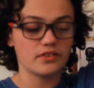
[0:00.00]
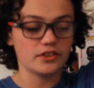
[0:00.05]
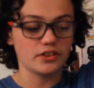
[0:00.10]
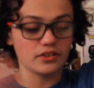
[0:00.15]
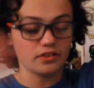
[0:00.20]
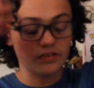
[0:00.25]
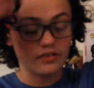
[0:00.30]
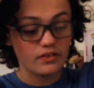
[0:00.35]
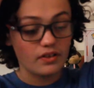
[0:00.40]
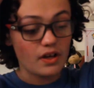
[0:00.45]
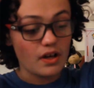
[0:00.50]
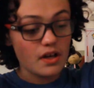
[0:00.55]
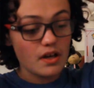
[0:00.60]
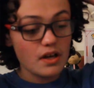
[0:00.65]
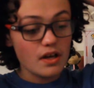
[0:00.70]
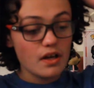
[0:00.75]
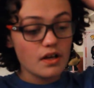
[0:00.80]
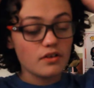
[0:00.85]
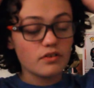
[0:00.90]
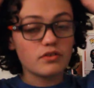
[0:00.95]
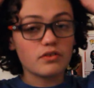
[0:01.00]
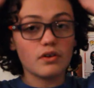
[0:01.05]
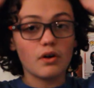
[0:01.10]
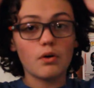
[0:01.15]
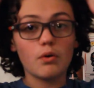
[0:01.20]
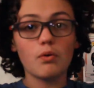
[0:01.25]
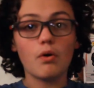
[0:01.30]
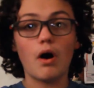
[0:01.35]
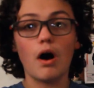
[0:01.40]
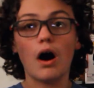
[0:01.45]
just
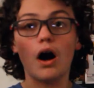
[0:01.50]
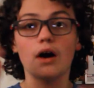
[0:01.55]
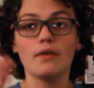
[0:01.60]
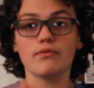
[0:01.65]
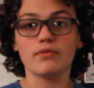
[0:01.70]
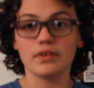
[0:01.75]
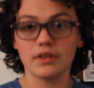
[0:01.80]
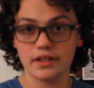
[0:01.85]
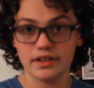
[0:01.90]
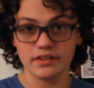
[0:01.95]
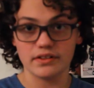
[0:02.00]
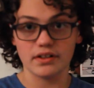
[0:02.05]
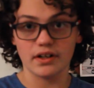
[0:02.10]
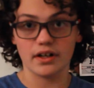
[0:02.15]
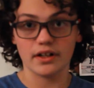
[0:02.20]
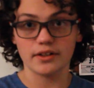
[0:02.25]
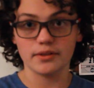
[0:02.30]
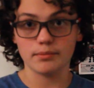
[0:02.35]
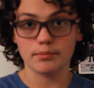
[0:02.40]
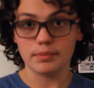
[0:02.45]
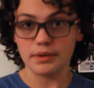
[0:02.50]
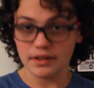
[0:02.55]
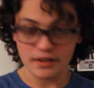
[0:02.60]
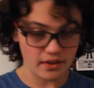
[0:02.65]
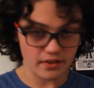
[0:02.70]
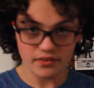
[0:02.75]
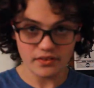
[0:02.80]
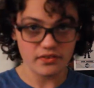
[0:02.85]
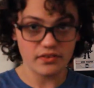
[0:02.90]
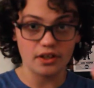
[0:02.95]
so awfully done,
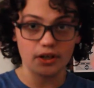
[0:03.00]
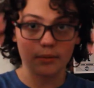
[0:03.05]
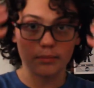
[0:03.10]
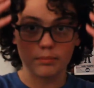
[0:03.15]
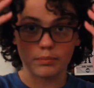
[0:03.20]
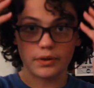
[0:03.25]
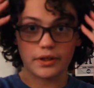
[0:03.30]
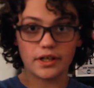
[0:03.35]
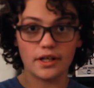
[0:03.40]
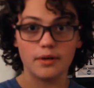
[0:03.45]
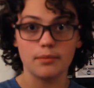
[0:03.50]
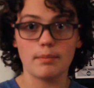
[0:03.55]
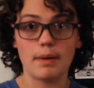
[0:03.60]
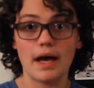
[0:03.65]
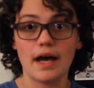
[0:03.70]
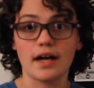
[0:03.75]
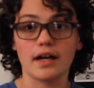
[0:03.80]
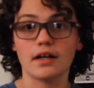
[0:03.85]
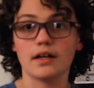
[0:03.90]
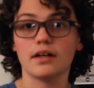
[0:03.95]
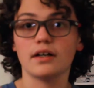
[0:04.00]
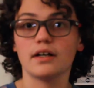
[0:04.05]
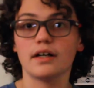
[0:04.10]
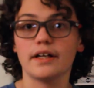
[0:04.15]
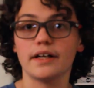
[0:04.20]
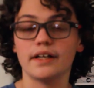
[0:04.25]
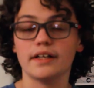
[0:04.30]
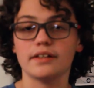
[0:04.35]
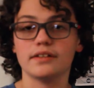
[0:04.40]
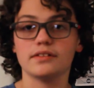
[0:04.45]
because it's bringing back
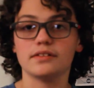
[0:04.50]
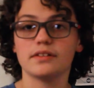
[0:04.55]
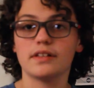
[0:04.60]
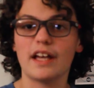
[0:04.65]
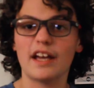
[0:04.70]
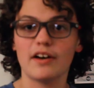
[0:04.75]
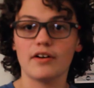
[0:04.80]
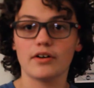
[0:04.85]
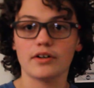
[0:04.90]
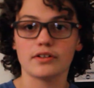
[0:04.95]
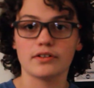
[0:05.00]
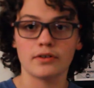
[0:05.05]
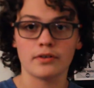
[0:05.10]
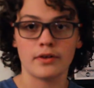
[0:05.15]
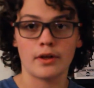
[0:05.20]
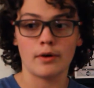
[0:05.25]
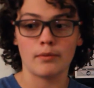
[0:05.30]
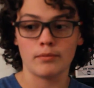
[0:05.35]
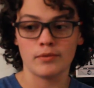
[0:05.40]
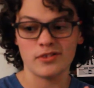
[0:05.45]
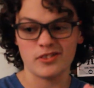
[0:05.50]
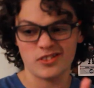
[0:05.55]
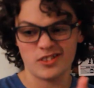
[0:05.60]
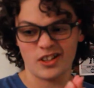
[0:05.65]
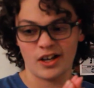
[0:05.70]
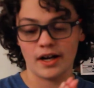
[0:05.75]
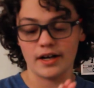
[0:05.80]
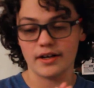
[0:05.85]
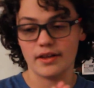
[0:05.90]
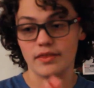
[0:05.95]
a character that was
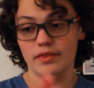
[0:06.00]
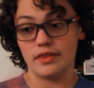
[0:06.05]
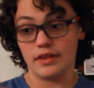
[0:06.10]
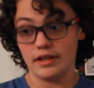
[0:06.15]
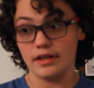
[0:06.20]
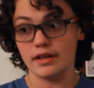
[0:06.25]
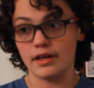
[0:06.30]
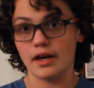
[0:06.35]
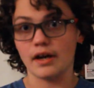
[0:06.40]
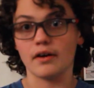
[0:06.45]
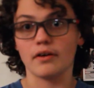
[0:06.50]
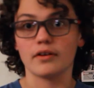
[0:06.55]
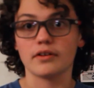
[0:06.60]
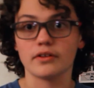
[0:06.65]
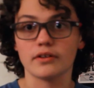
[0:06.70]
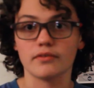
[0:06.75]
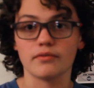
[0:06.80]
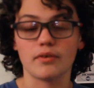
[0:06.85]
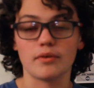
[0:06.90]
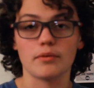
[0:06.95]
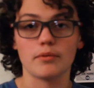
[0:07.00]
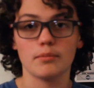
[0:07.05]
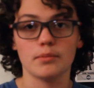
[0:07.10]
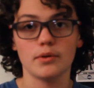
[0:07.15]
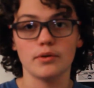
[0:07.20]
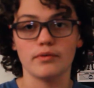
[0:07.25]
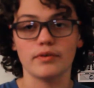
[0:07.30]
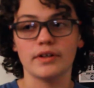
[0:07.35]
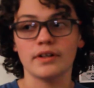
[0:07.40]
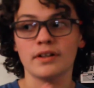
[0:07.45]
kind of the character from the
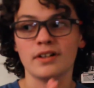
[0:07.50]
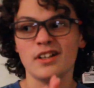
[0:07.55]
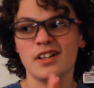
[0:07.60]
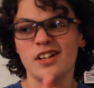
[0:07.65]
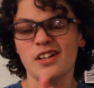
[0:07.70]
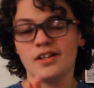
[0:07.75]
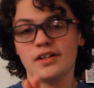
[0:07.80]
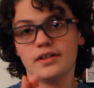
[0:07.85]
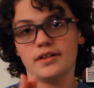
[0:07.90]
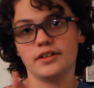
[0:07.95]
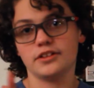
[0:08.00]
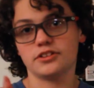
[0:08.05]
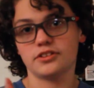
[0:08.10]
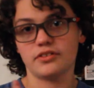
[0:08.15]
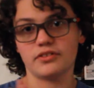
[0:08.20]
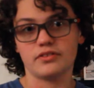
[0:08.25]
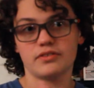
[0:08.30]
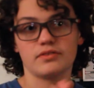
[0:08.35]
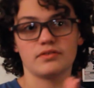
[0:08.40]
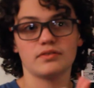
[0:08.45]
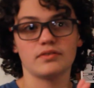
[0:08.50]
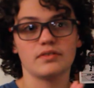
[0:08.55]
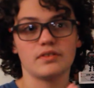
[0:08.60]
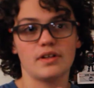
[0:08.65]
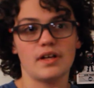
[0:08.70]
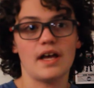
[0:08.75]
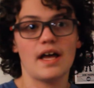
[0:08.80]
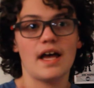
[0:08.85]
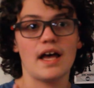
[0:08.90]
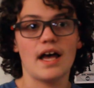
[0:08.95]
movie, just
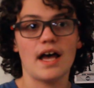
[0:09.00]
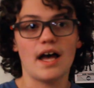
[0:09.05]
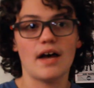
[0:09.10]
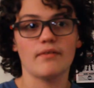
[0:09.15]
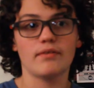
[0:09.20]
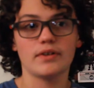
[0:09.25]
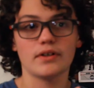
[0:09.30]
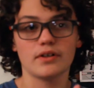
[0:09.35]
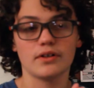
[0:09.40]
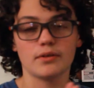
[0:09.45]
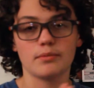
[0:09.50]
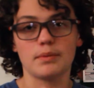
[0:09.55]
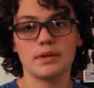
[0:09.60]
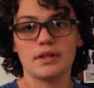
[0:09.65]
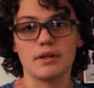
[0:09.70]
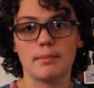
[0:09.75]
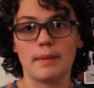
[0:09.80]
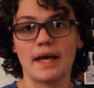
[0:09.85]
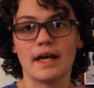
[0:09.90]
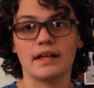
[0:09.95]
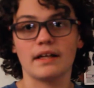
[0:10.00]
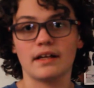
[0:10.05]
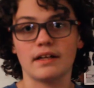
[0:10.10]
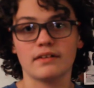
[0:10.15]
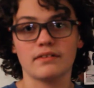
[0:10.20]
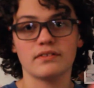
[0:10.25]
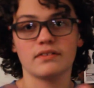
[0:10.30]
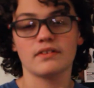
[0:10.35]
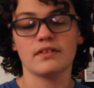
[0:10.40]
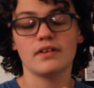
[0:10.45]
having her be the
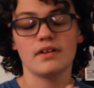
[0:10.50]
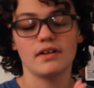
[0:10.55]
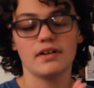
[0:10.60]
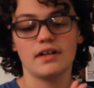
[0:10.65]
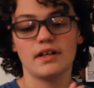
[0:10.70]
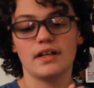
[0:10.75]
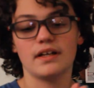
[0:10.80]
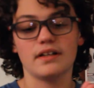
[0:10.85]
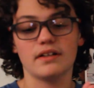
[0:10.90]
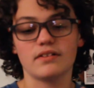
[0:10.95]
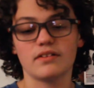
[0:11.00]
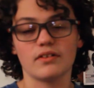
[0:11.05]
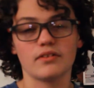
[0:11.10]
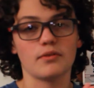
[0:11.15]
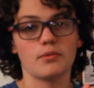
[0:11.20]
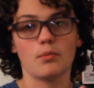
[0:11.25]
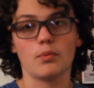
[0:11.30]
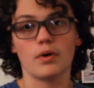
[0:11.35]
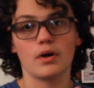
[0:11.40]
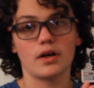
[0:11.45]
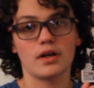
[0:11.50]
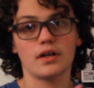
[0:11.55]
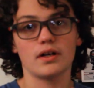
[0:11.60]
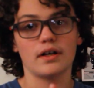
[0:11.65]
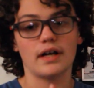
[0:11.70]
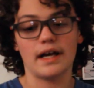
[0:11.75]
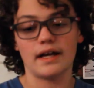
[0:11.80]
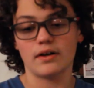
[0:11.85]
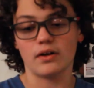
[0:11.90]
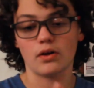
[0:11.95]
badass, and it doesn't work
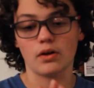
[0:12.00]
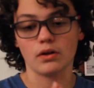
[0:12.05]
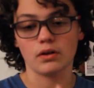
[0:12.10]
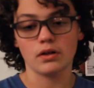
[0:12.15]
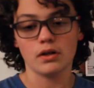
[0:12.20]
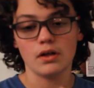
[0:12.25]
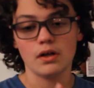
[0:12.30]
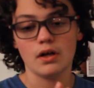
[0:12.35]
at all.